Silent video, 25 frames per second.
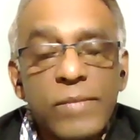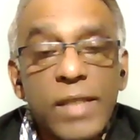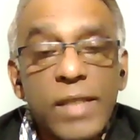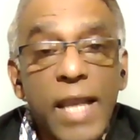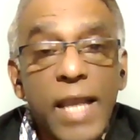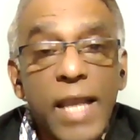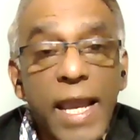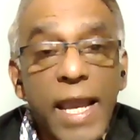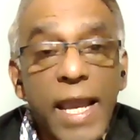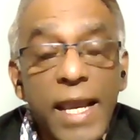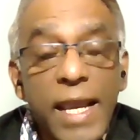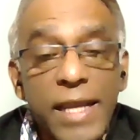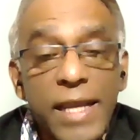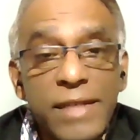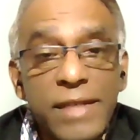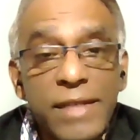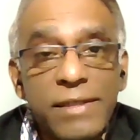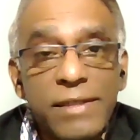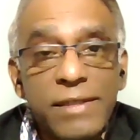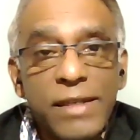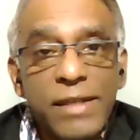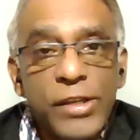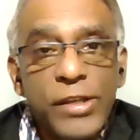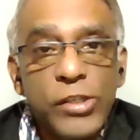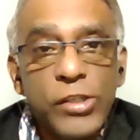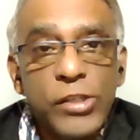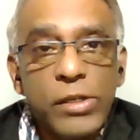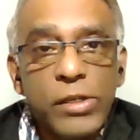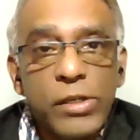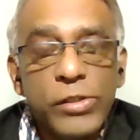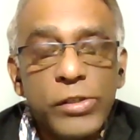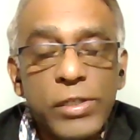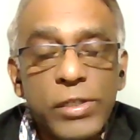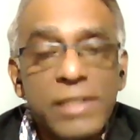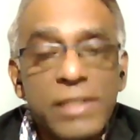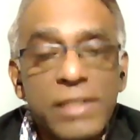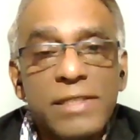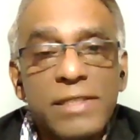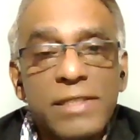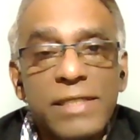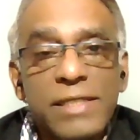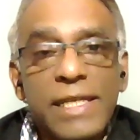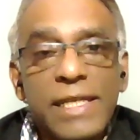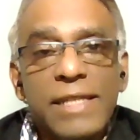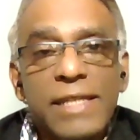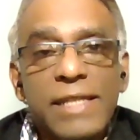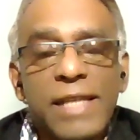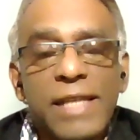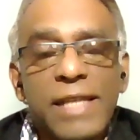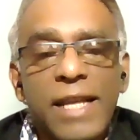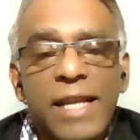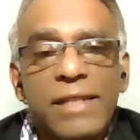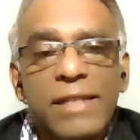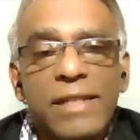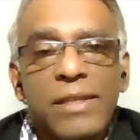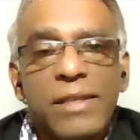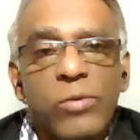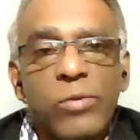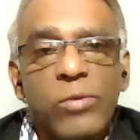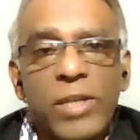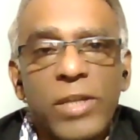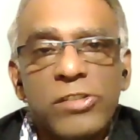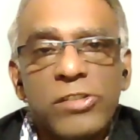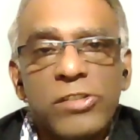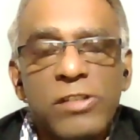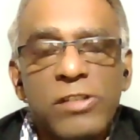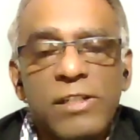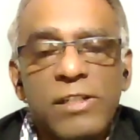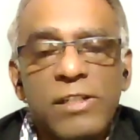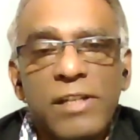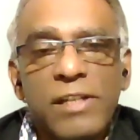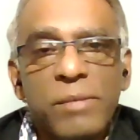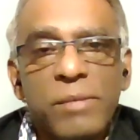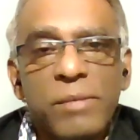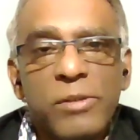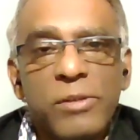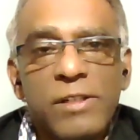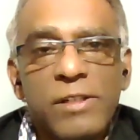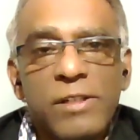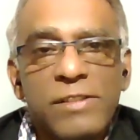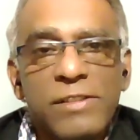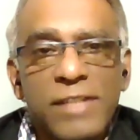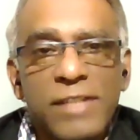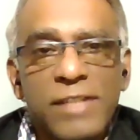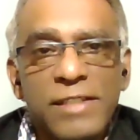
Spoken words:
And you can see that the Western liberals